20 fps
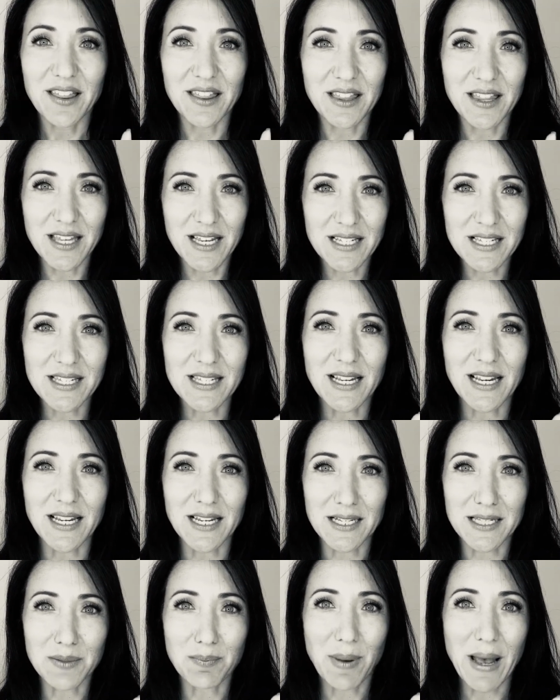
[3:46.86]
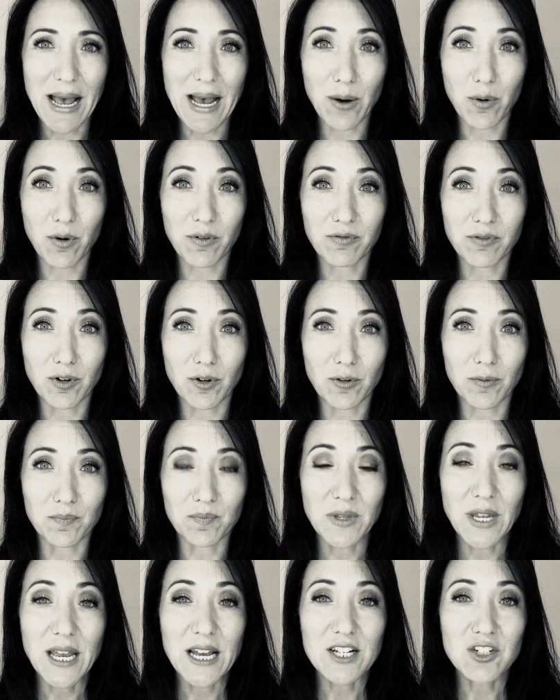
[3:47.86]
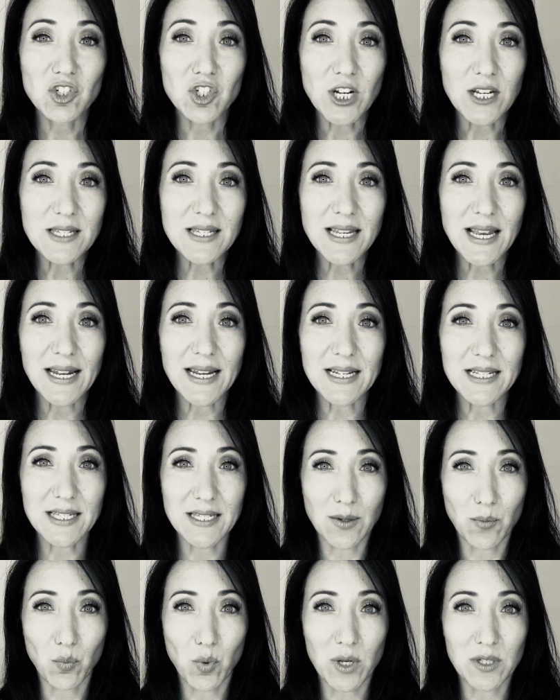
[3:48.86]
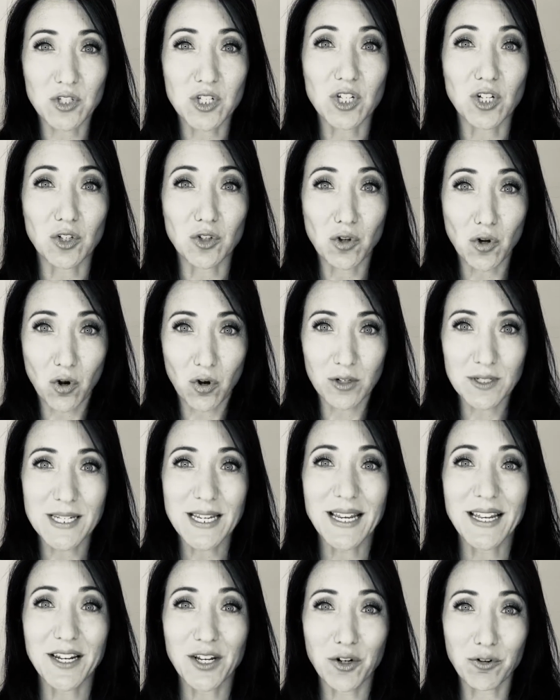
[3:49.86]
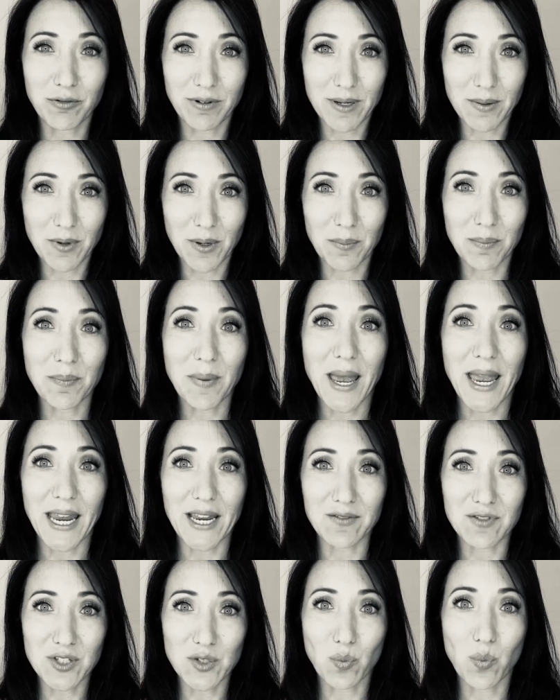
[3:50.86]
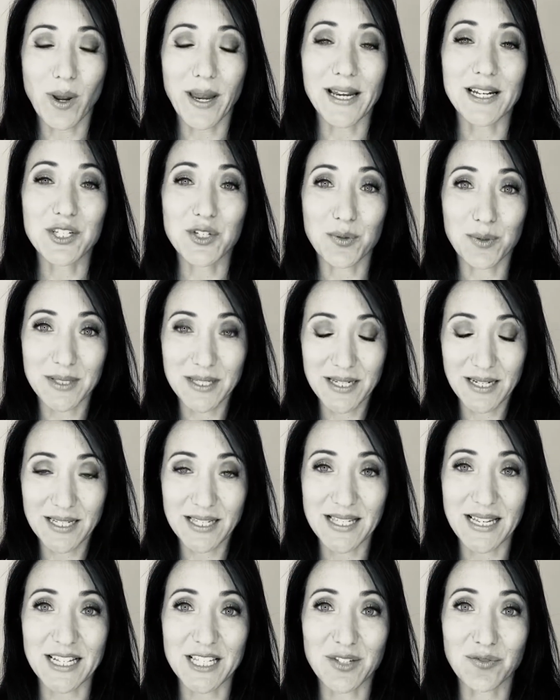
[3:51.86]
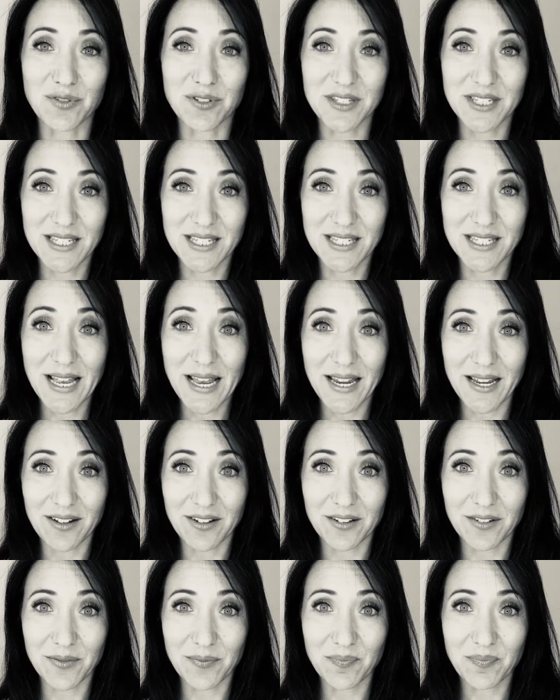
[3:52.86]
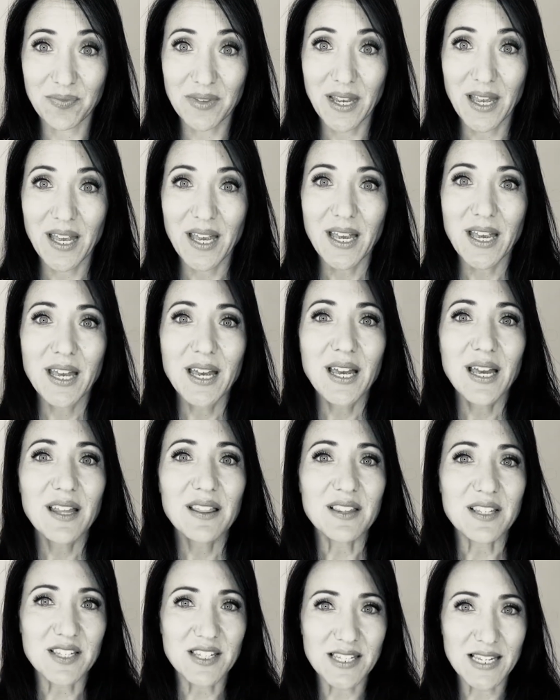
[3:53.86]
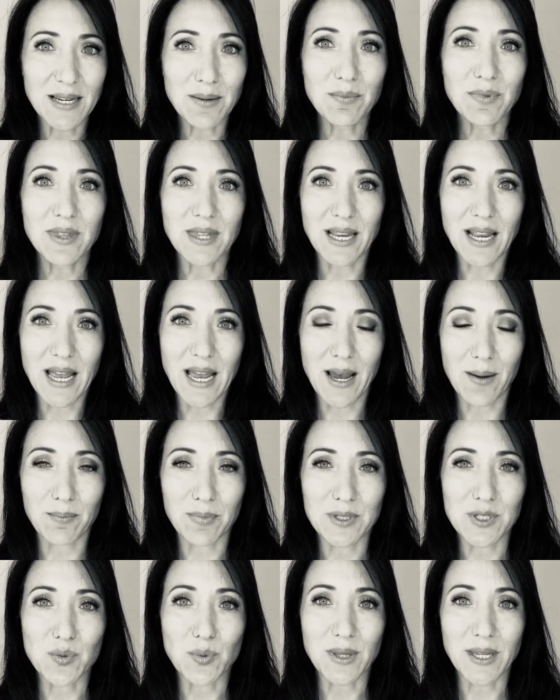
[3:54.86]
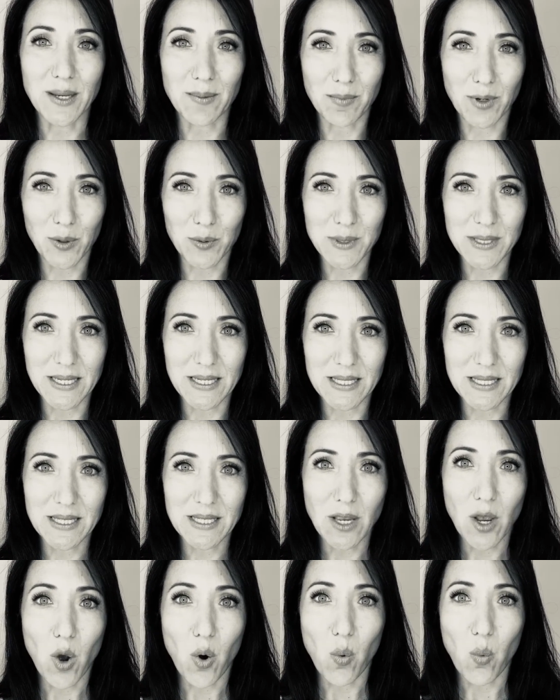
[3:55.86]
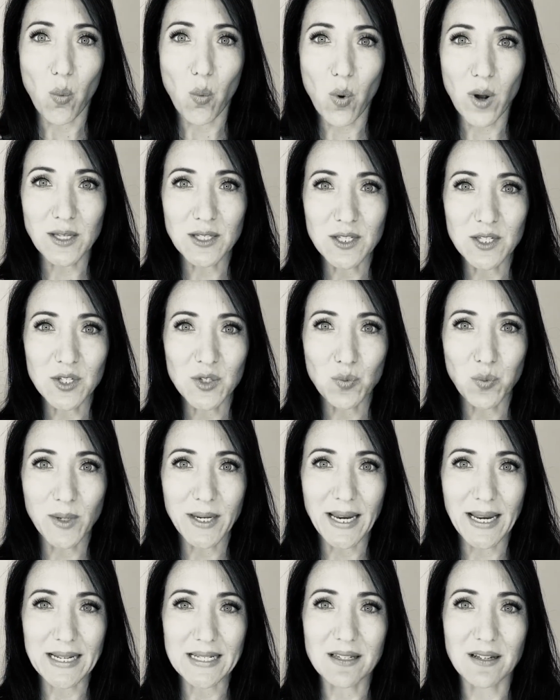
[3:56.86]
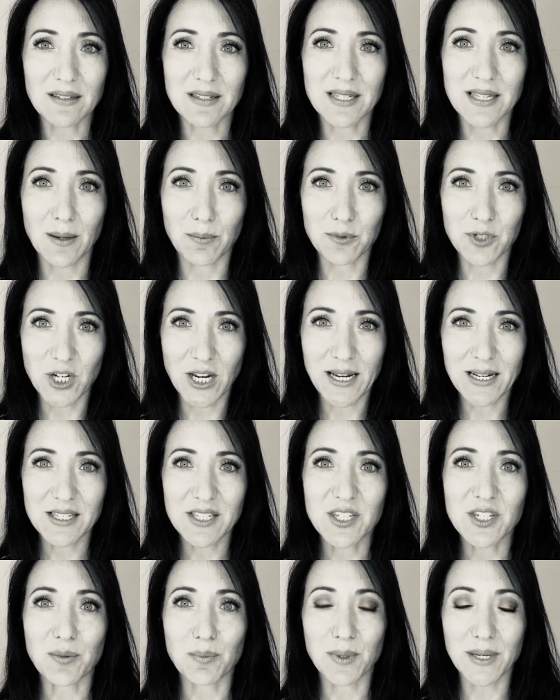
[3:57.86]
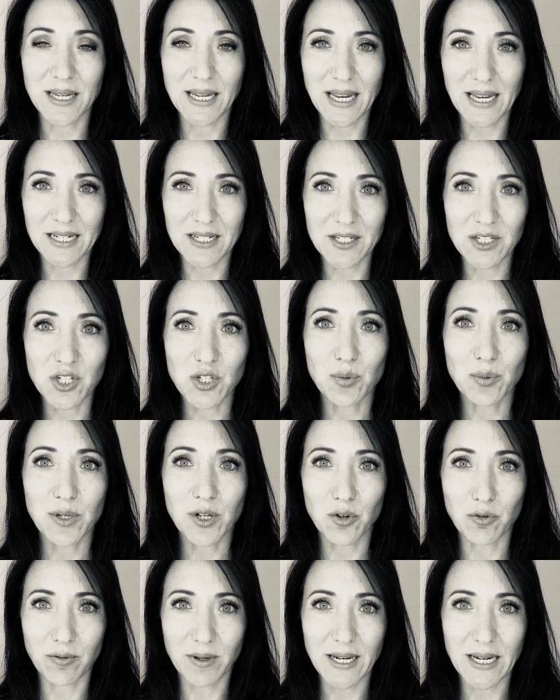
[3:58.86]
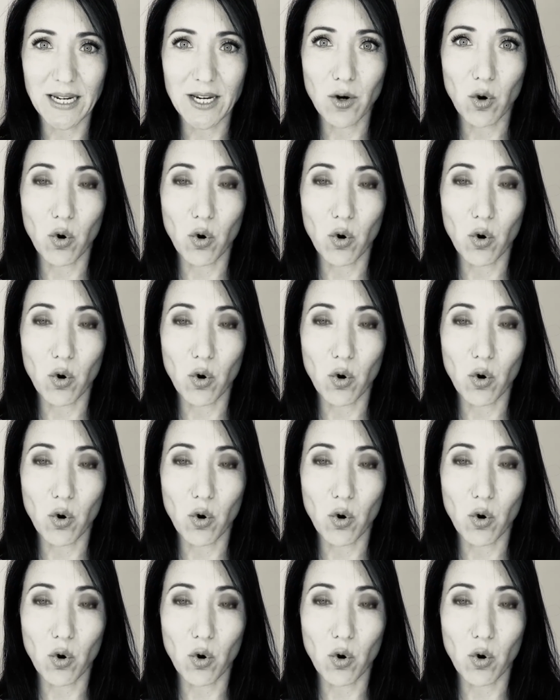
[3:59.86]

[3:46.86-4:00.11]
This is powerful. Just getting someone to nod in agreement paves the way to a successful sale. The same thing happens with hypnosis. Once we get our subjects to begin to agree